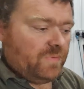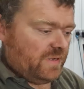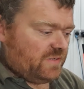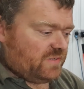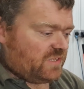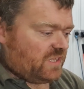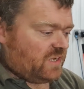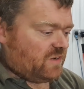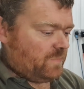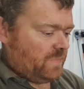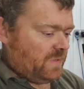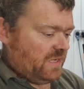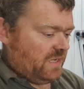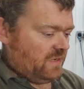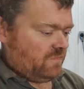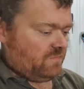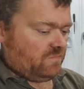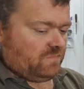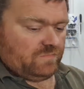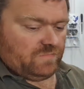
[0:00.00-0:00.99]
instead of
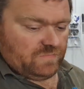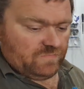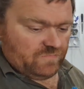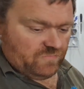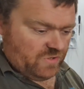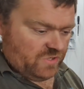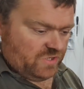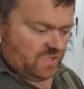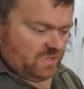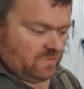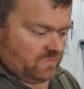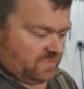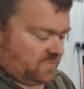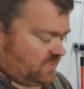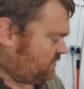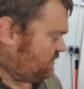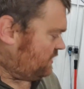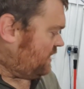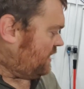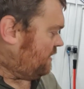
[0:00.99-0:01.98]
being
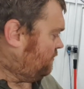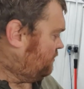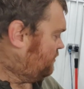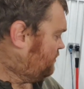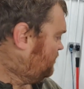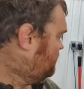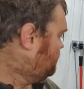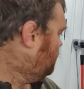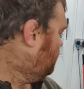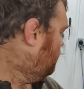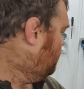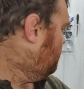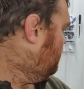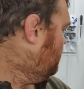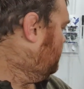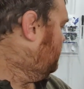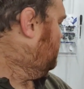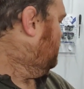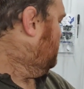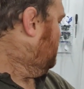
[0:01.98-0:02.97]
reduced um, to the smaller
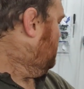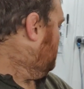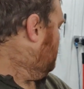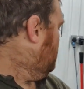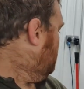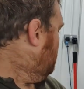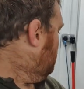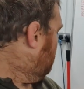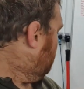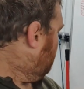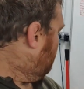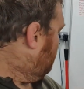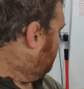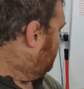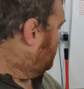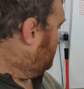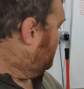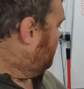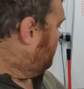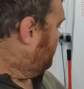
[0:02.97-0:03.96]
one. We've
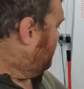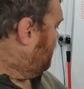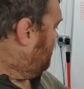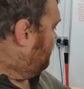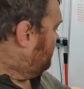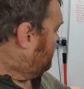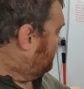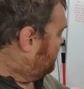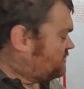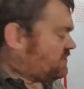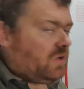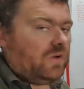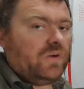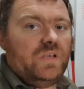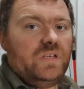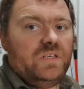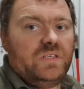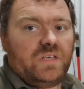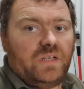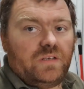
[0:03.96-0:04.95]
gone up a
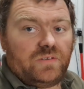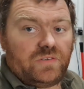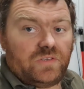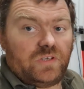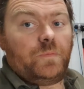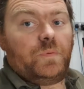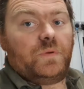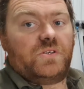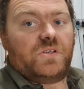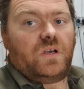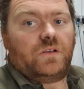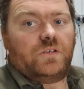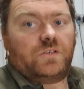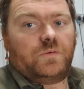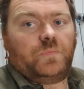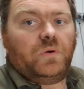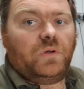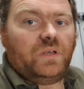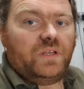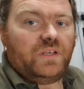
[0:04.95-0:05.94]
size in supercharger
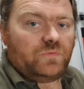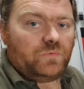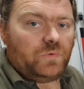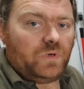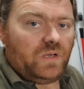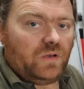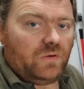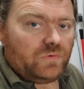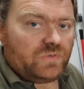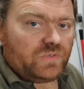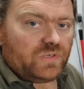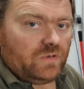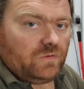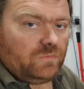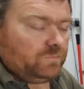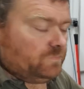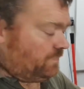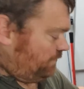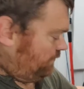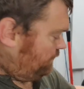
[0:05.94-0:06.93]
pulley as well. So
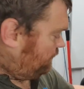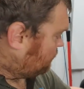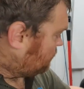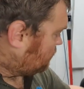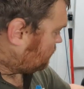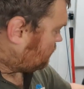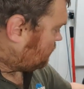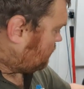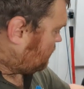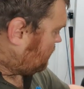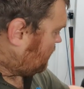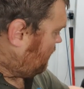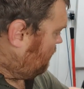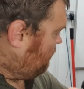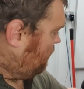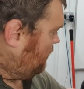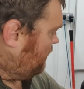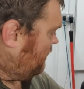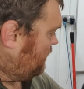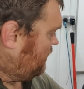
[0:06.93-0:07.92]

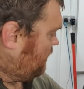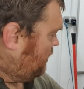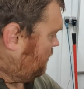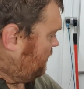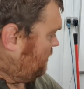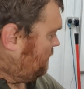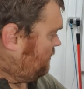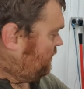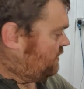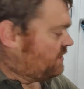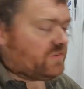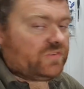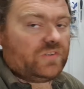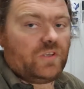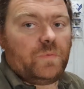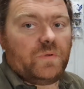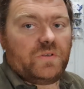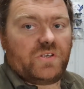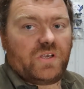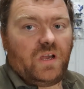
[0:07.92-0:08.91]
we're gonna be putting a
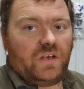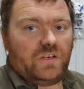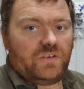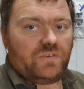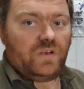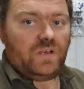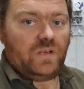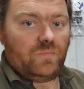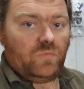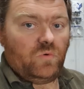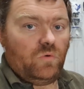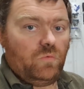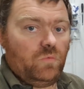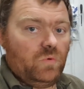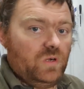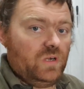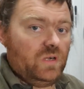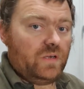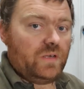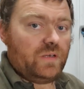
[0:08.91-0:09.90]
supercharger under more
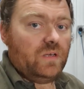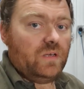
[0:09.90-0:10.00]
work.